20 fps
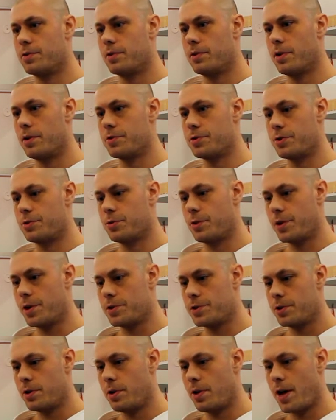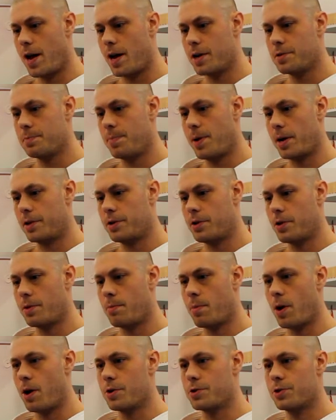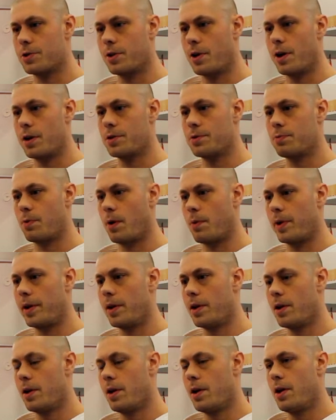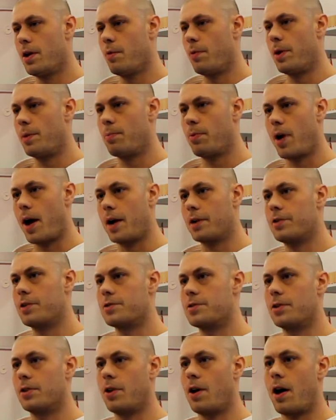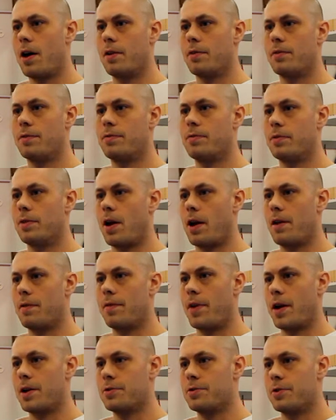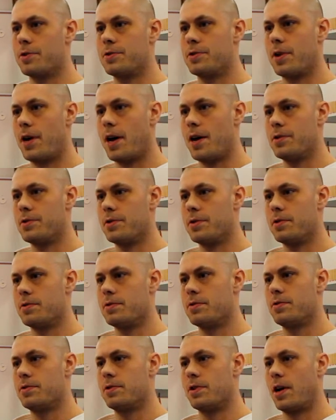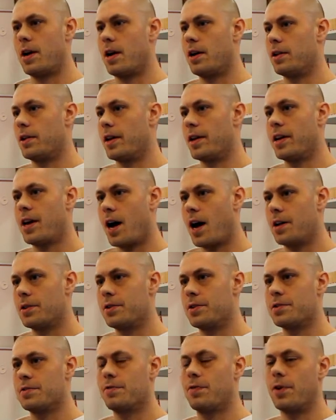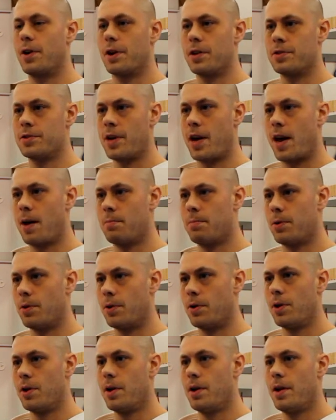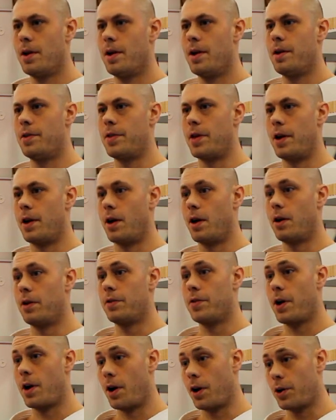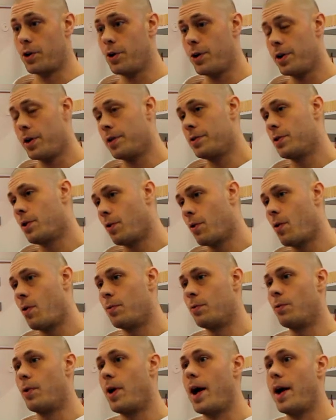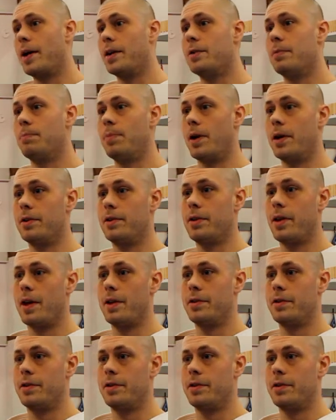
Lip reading: there's a traditional aspect to the martial arts where we practice a lot of exercises, like katas, for example, that are good in their own right, but